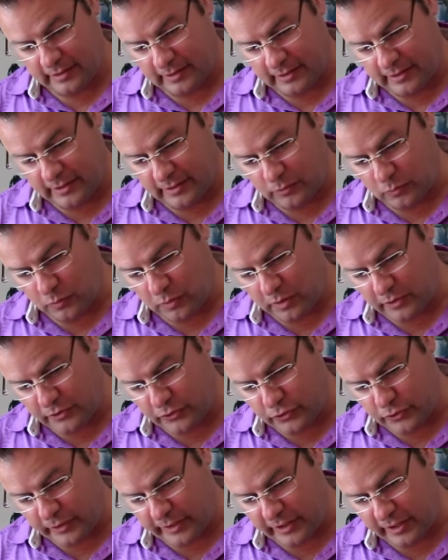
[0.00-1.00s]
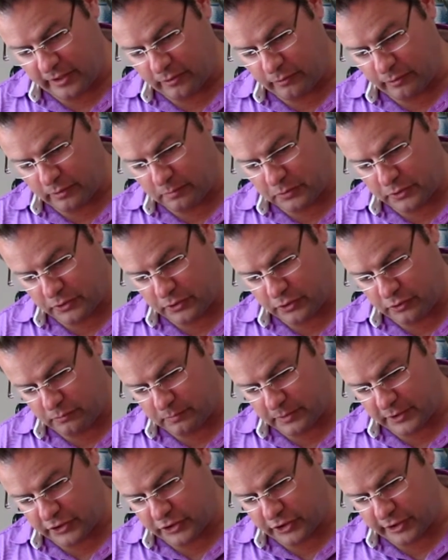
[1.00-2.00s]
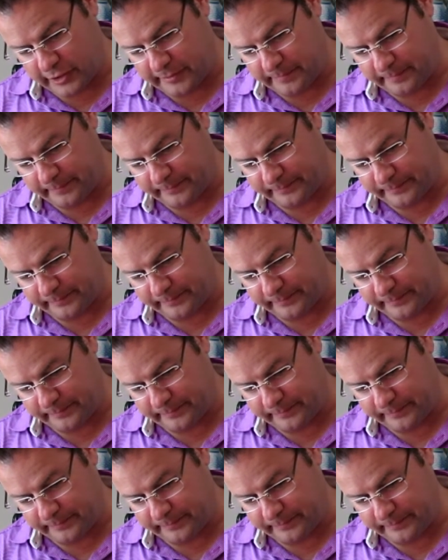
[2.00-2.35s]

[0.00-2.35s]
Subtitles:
You know, water's tricky. You don't want to put too much in.